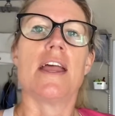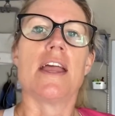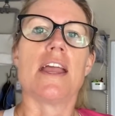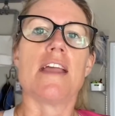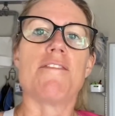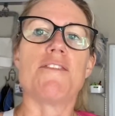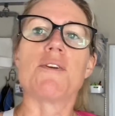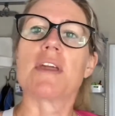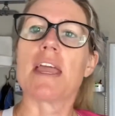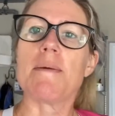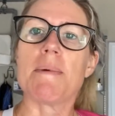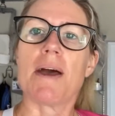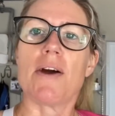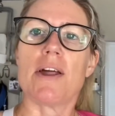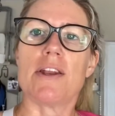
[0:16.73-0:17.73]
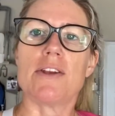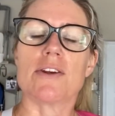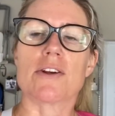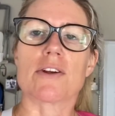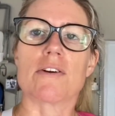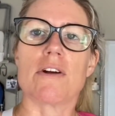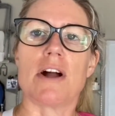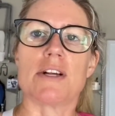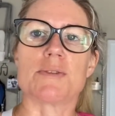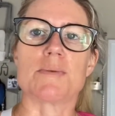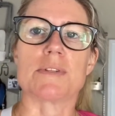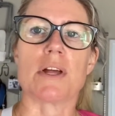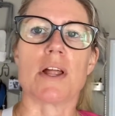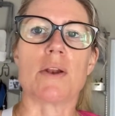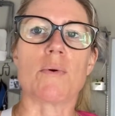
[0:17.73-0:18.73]
if you came out and your garage
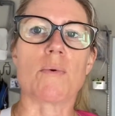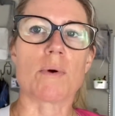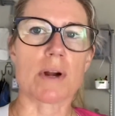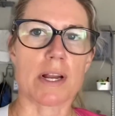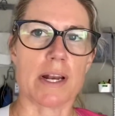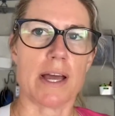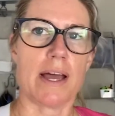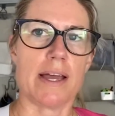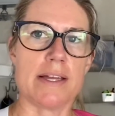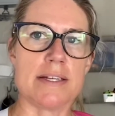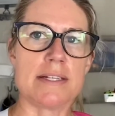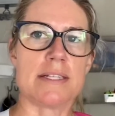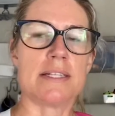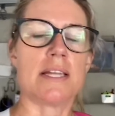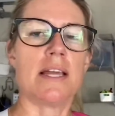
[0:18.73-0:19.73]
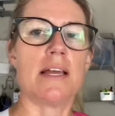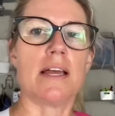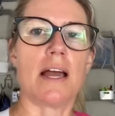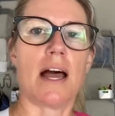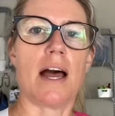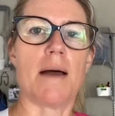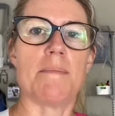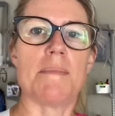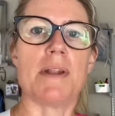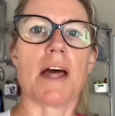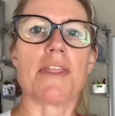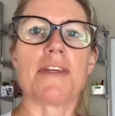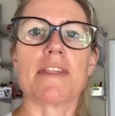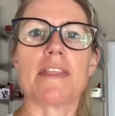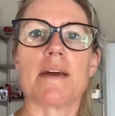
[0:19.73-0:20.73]
was unorganized, um,
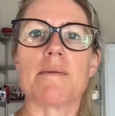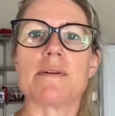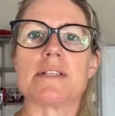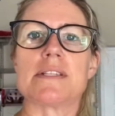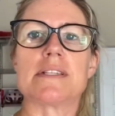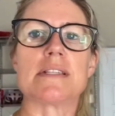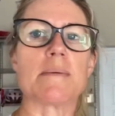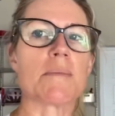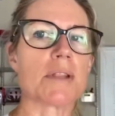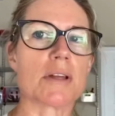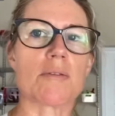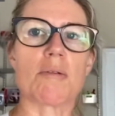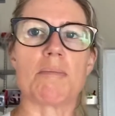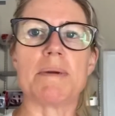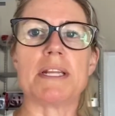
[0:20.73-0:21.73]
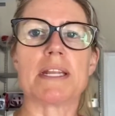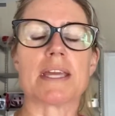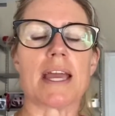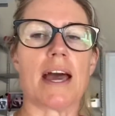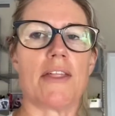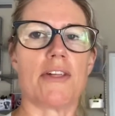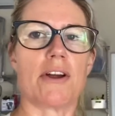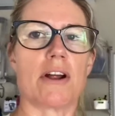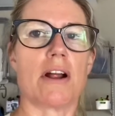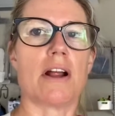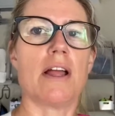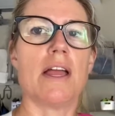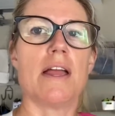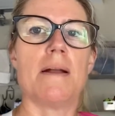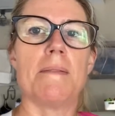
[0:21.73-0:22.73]
nothing that was similar would be together.
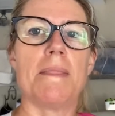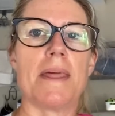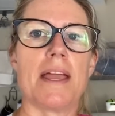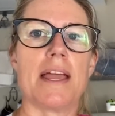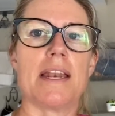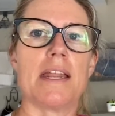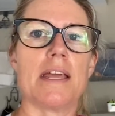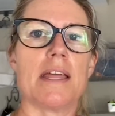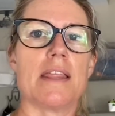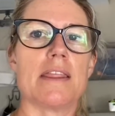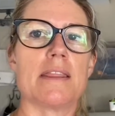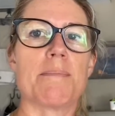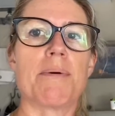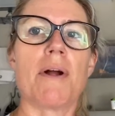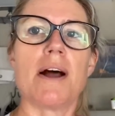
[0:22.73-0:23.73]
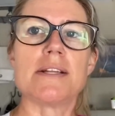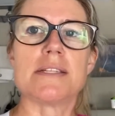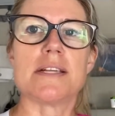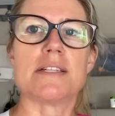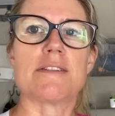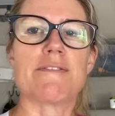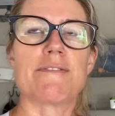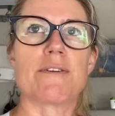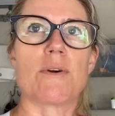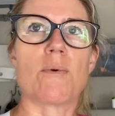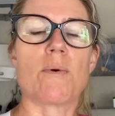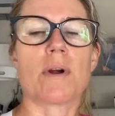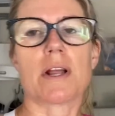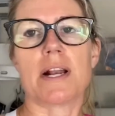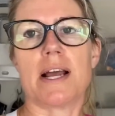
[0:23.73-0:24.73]
And the process for
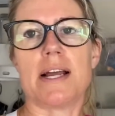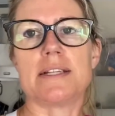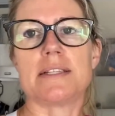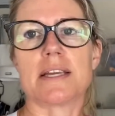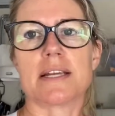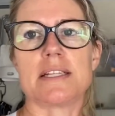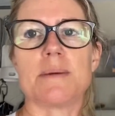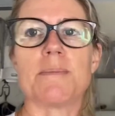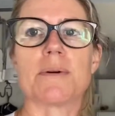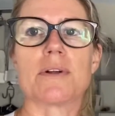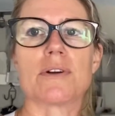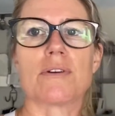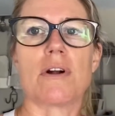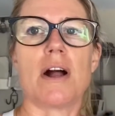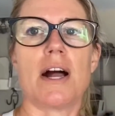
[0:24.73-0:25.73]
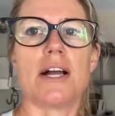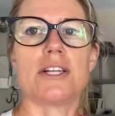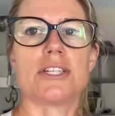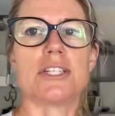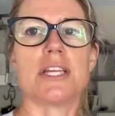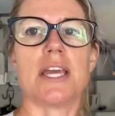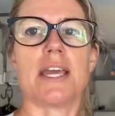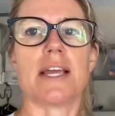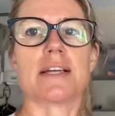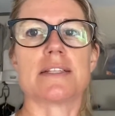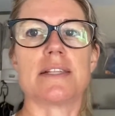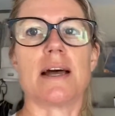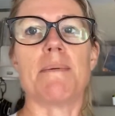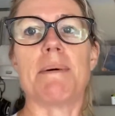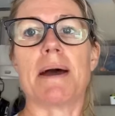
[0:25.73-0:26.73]
organizing a typical garage
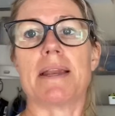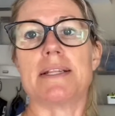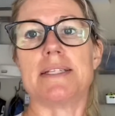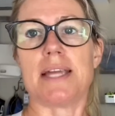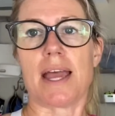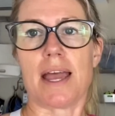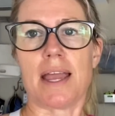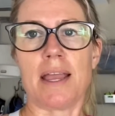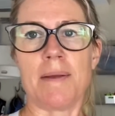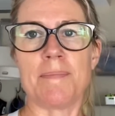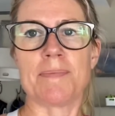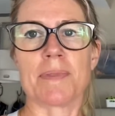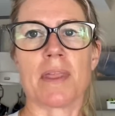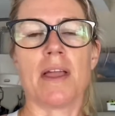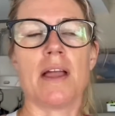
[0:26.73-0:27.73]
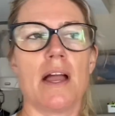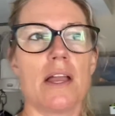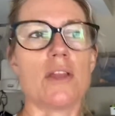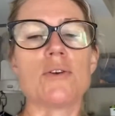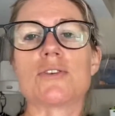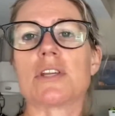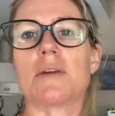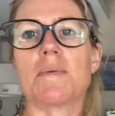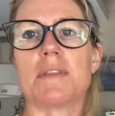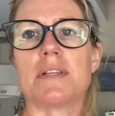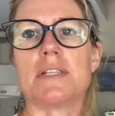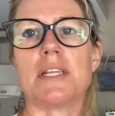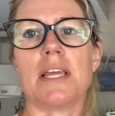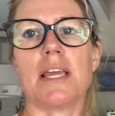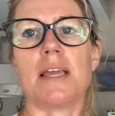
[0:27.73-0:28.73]
takes about a day, usually with a
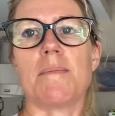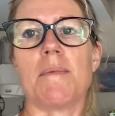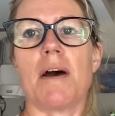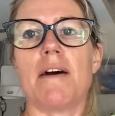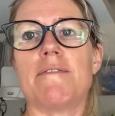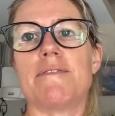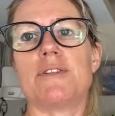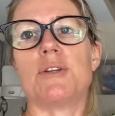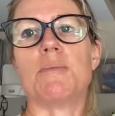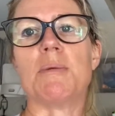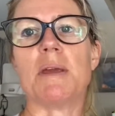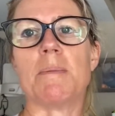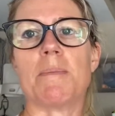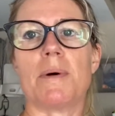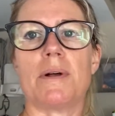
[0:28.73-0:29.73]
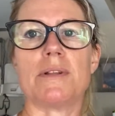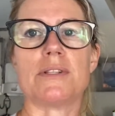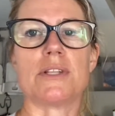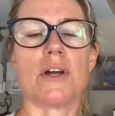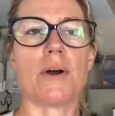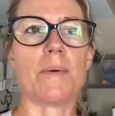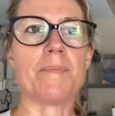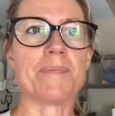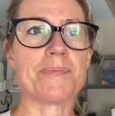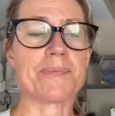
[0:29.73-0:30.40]
team of two people. So